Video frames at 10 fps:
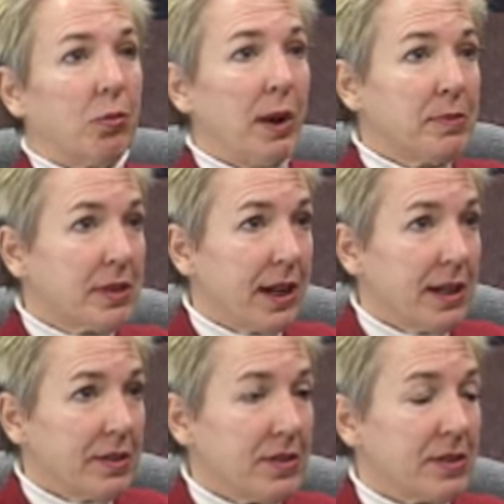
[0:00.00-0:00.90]

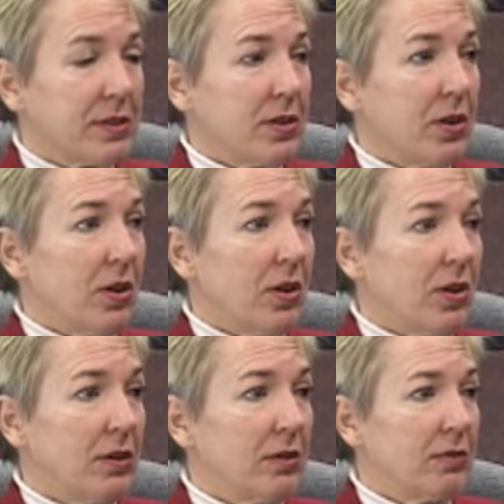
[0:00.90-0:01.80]
websites
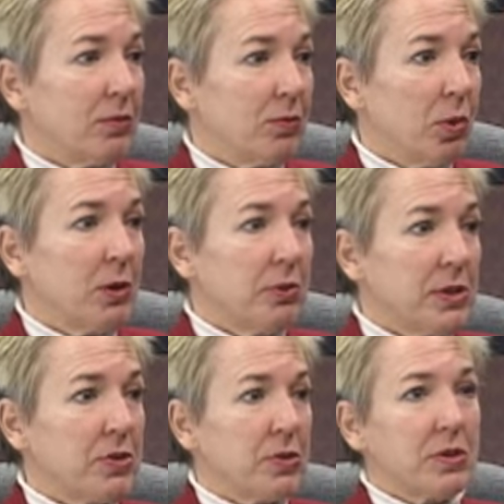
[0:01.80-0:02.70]
are one
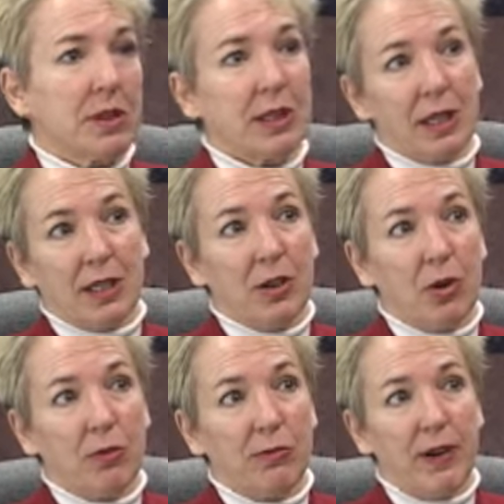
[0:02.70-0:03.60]
resource that they can
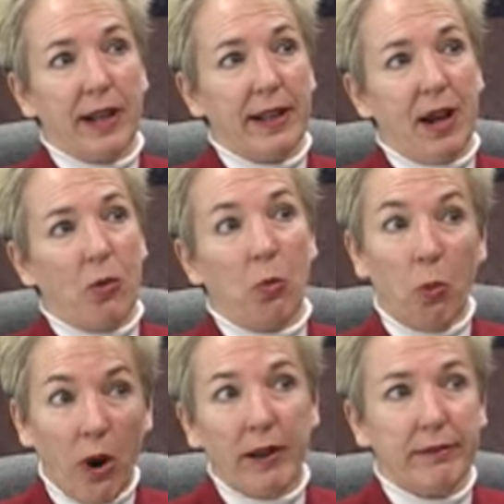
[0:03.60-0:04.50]
go find out
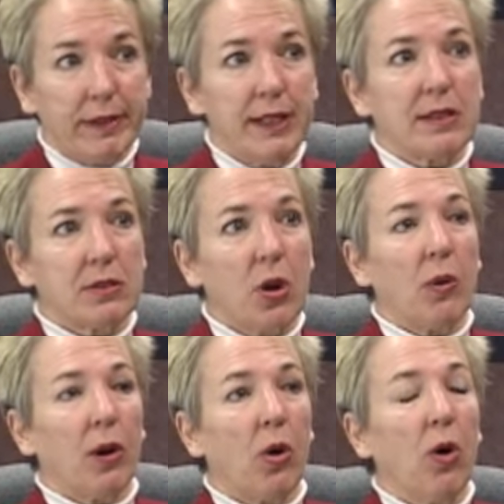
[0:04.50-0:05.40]
what is
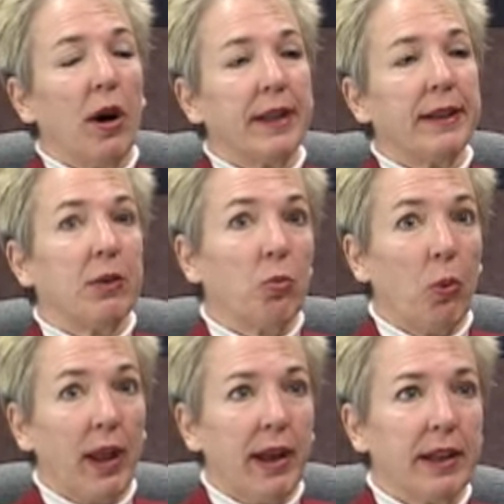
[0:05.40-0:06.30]
going on and
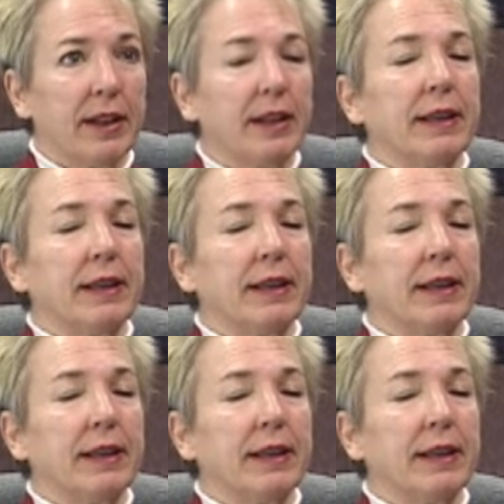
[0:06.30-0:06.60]
when,